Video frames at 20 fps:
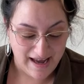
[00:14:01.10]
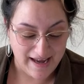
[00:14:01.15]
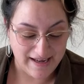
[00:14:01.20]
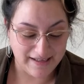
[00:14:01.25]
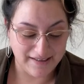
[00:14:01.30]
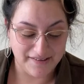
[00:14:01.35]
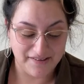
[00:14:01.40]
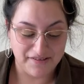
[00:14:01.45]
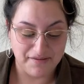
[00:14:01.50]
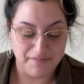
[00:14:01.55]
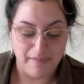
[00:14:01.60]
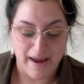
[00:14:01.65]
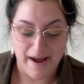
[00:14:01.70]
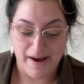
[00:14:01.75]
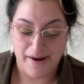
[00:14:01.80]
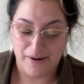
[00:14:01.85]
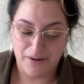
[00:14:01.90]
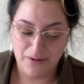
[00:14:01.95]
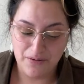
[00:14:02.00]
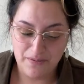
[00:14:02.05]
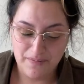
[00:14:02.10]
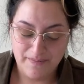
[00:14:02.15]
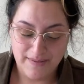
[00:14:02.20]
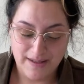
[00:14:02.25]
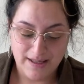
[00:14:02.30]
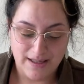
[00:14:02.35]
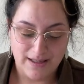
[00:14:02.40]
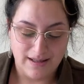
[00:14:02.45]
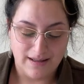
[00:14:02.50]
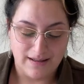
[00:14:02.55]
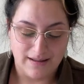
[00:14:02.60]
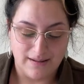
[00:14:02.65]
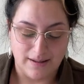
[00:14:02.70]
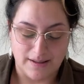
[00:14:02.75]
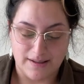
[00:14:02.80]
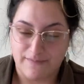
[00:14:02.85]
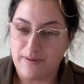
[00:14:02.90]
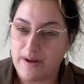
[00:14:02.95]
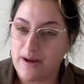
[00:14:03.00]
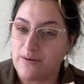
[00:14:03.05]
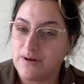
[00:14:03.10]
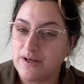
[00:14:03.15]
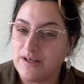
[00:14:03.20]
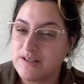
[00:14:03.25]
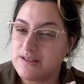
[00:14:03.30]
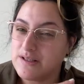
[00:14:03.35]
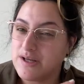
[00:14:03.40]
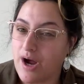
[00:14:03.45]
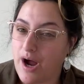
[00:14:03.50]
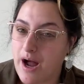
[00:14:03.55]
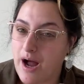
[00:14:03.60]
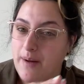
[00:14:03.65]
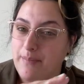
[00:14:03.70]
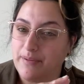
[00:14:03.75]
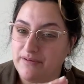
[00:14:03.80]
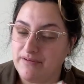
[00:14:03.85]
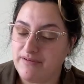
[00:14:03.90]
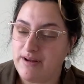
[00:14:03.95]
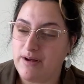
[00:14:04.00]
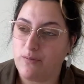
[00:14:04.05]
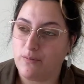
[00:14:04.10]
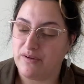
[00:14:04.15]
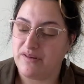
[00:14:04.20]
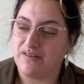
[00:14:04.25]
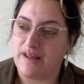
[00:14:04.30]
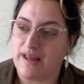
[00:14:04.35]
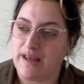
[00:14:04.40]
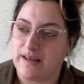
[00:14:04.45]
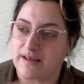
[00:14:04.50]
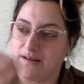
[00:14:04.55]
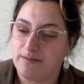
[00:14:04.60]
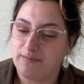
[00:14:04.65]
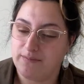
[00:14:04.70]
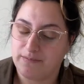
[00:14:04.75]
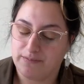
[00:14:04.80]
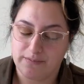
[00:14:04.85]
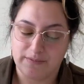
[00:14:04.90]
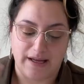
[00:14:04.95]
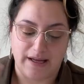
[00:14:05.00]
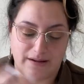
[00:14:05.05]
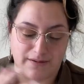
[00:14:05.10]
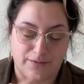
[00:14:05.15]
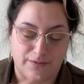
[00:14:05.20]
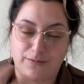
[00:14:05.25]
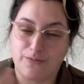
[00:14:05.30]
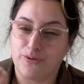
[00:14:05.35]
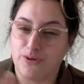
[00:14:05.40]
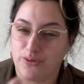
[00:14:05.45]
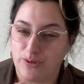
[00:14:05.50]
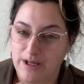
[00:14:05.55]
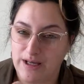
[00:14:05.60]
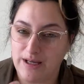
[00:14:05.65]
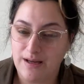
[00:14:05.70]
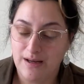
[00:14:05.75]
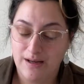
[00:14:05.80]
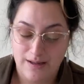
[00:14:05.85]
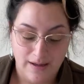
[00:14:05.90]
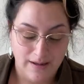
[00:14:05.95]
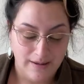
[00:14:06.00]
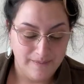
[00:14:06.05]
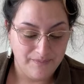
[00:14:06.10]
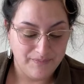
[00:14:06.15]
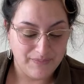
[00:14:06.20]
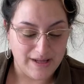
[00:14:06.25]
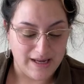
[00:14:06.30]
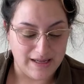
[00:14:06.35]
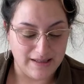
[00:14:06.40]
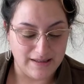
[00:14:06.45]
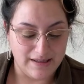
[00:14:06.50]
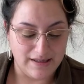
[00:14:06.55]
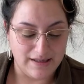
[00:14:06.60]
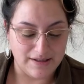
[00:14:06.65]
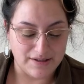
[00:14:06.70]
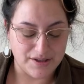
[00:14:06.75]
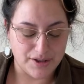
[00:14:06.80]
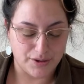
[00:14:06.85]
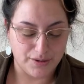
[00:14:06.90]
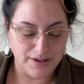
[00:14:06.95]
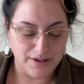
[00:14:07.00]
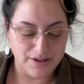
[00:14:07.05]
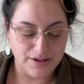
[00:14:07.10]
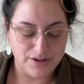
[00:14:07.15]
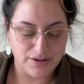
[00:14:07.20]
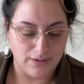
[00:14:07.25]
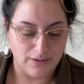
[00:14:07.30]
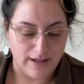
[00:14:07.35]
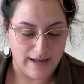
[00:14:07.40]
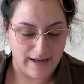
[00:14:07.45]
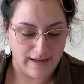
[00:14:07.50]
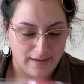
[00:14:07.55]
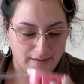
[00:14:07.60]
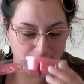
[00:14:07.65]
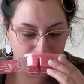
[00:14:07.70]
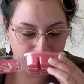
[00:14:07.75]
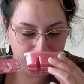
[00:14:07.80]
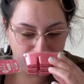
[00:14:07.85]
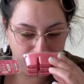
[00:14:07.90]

I could smell the very top of it was like, like fruity. And then it turned into like